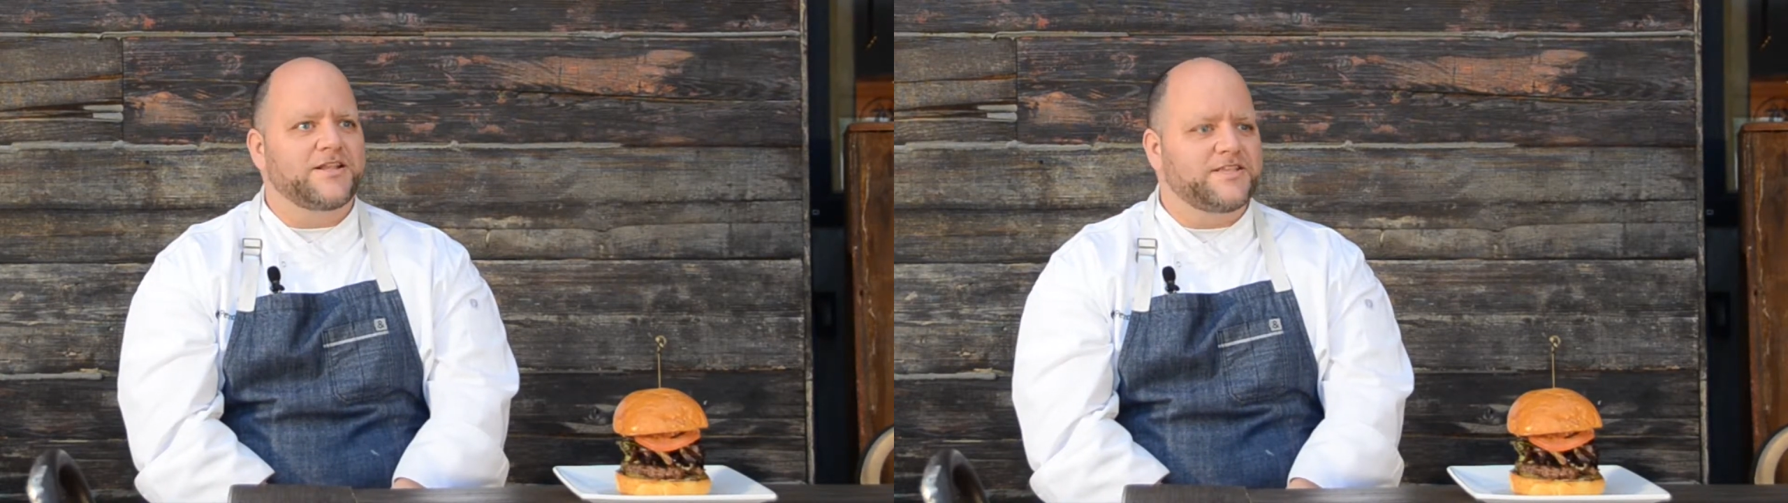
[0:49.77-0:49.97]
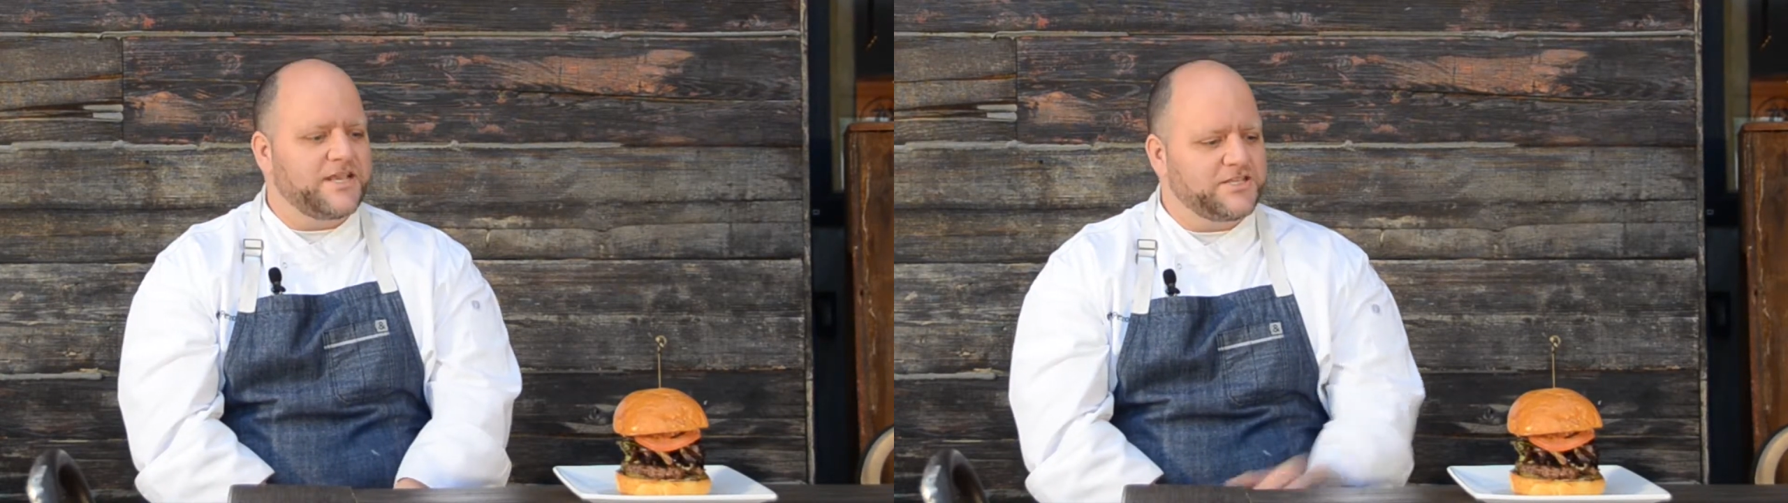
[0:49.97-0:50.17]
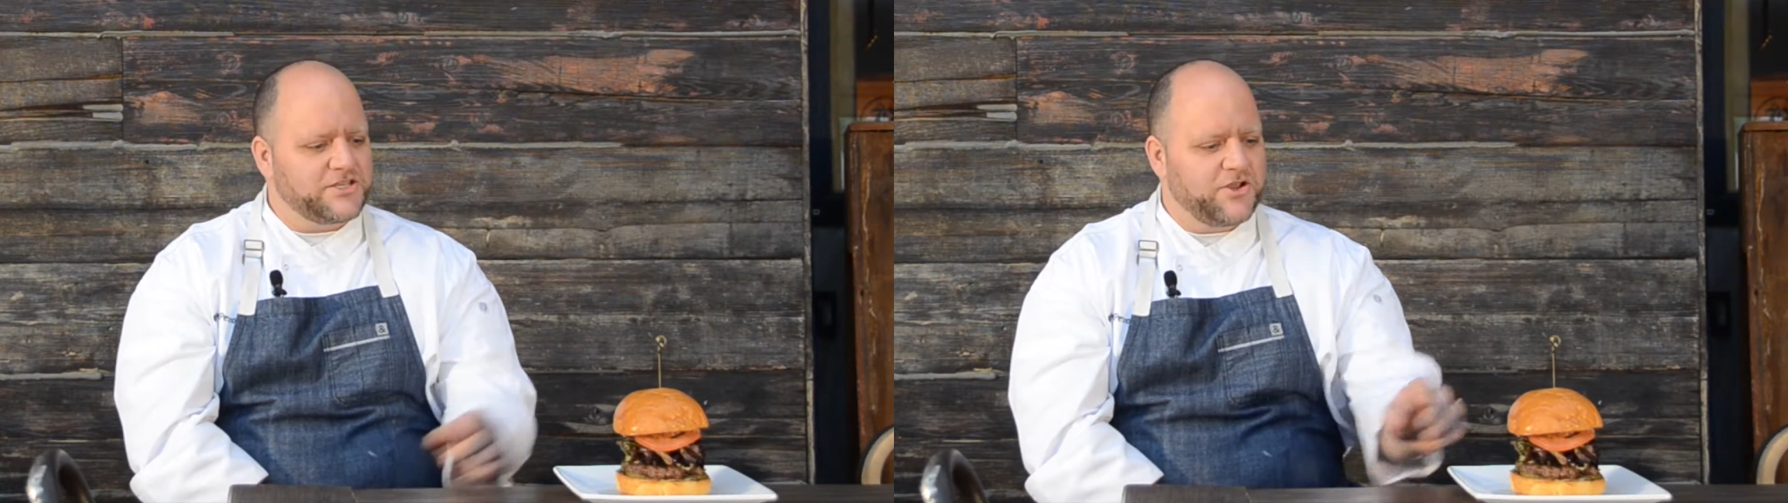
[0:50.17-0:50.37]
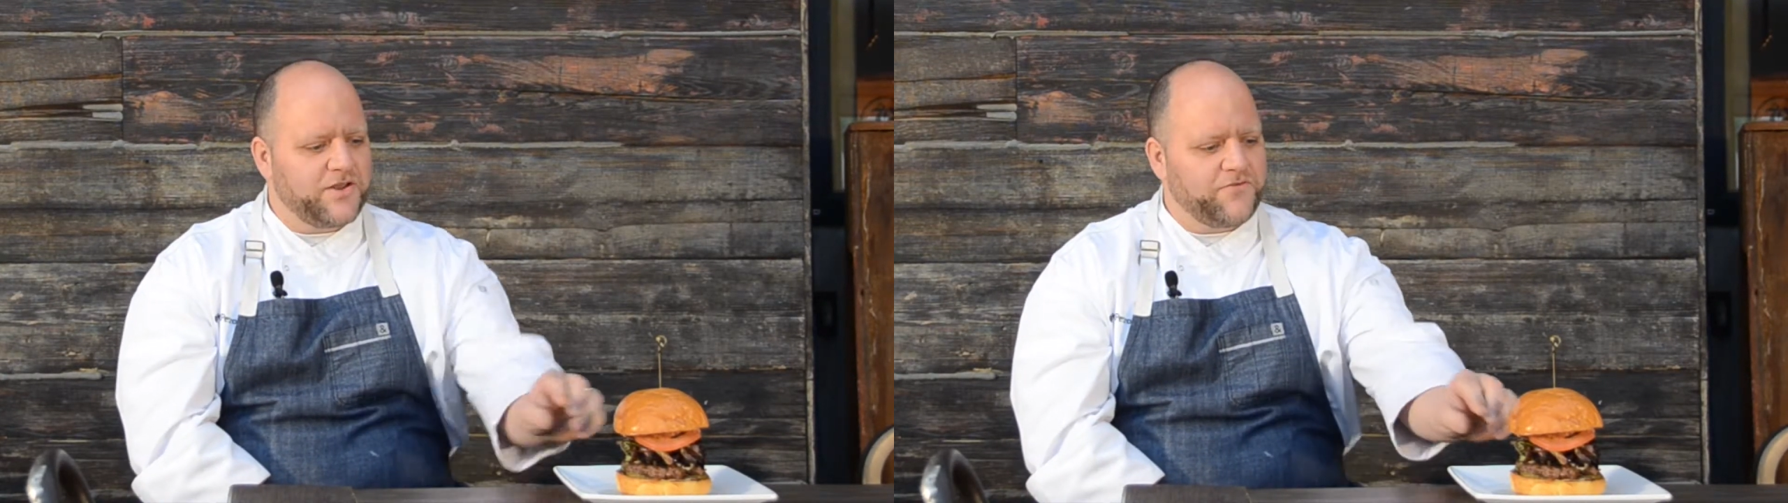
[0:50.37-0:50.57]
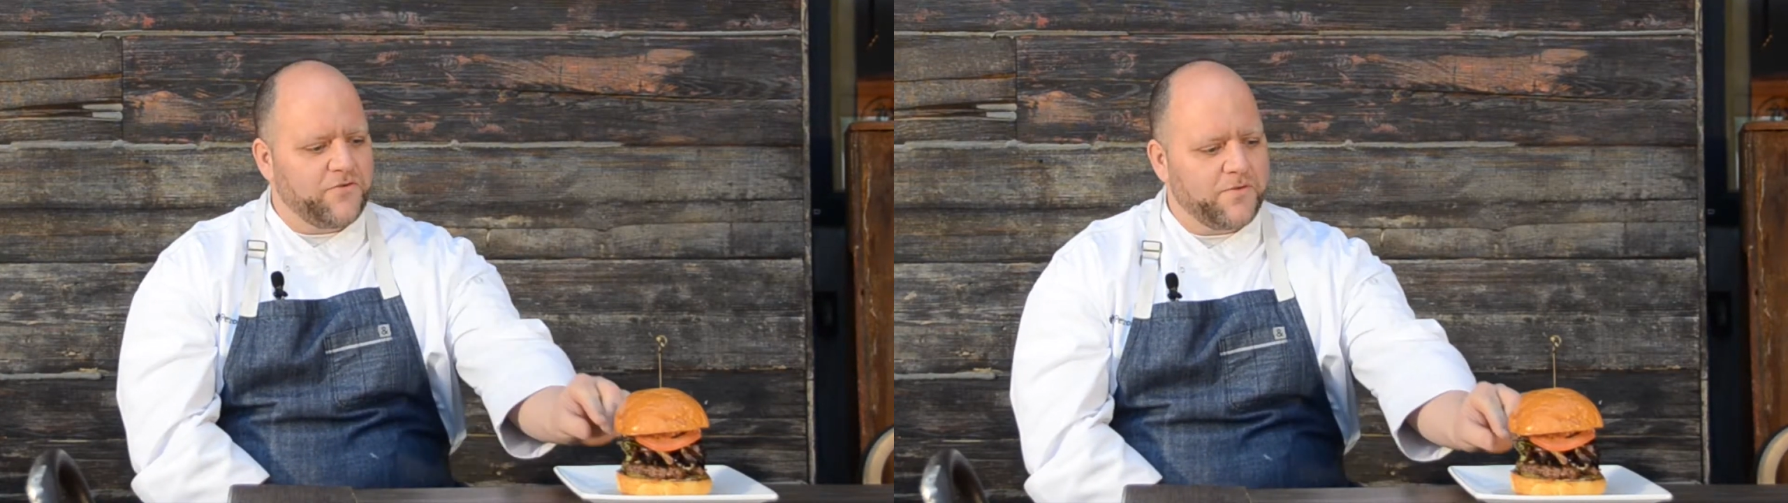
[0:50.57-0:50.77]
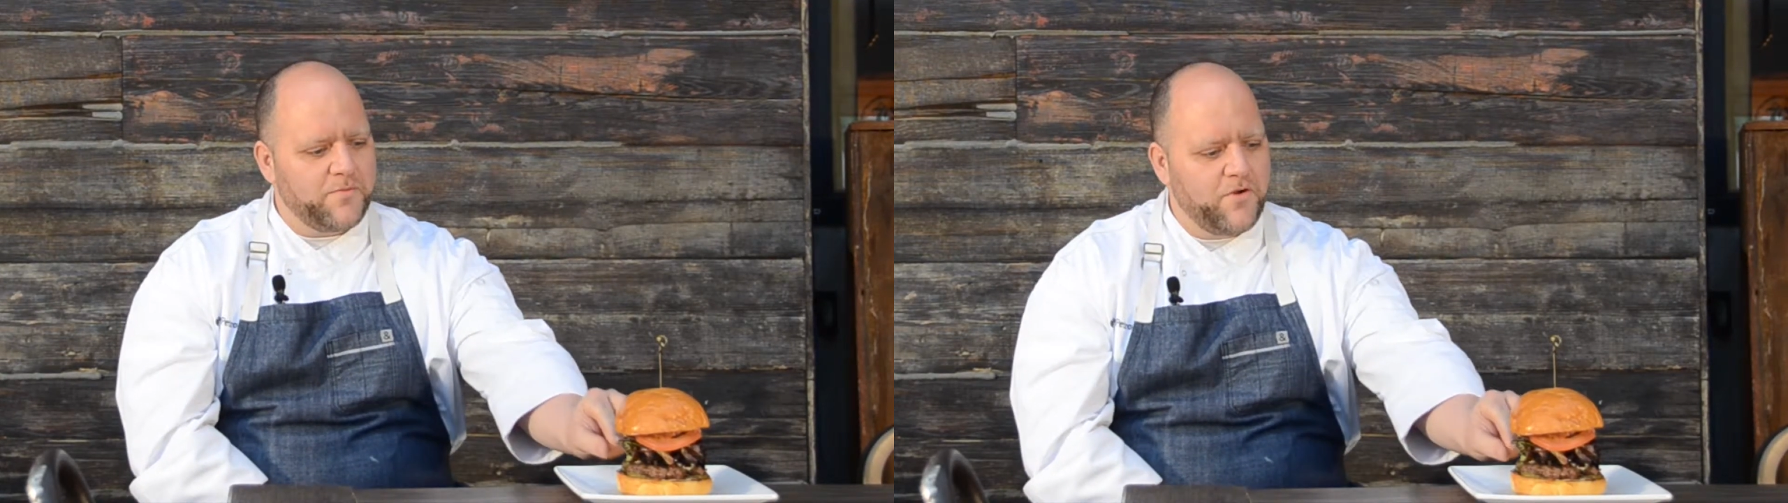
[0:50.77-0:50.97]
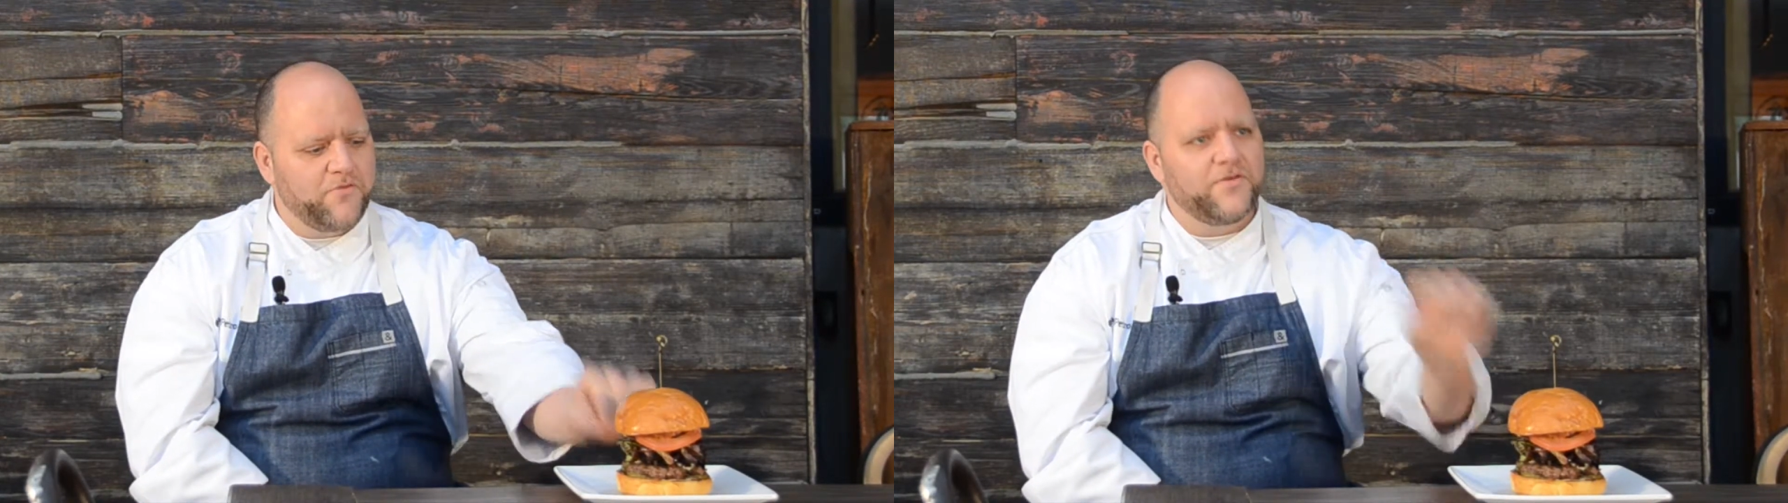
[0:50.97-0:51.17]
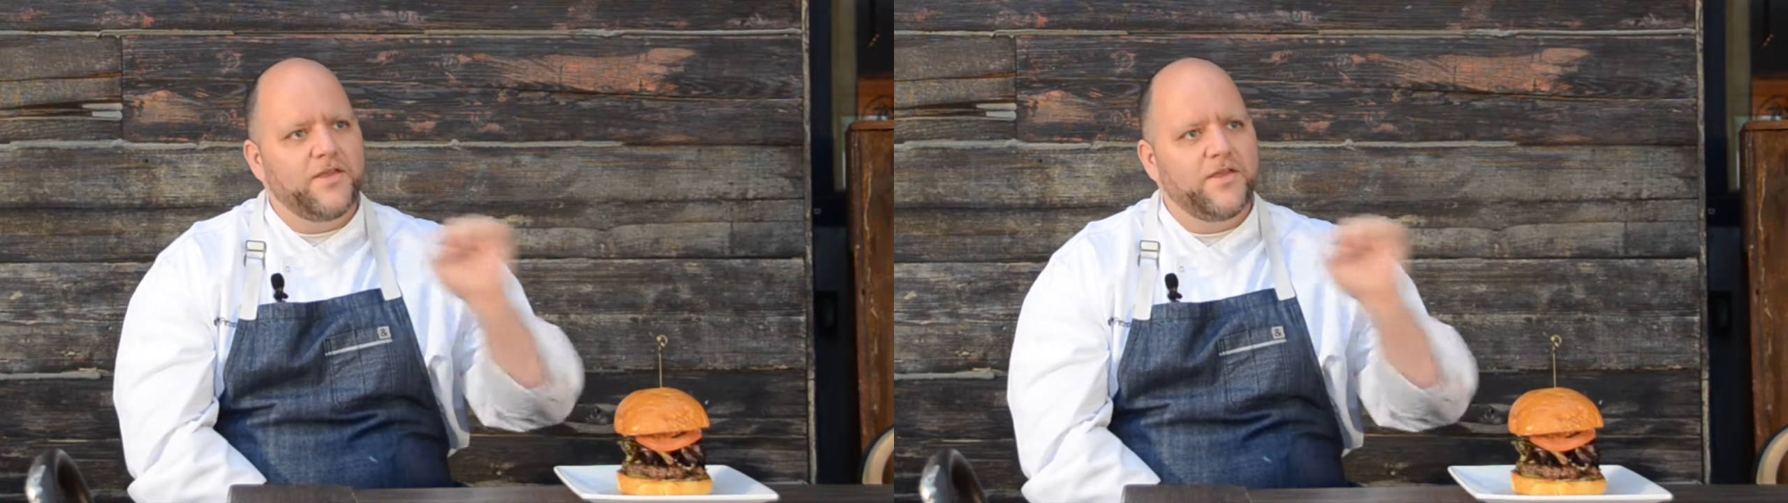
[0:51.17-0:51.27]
to taste as good if you remove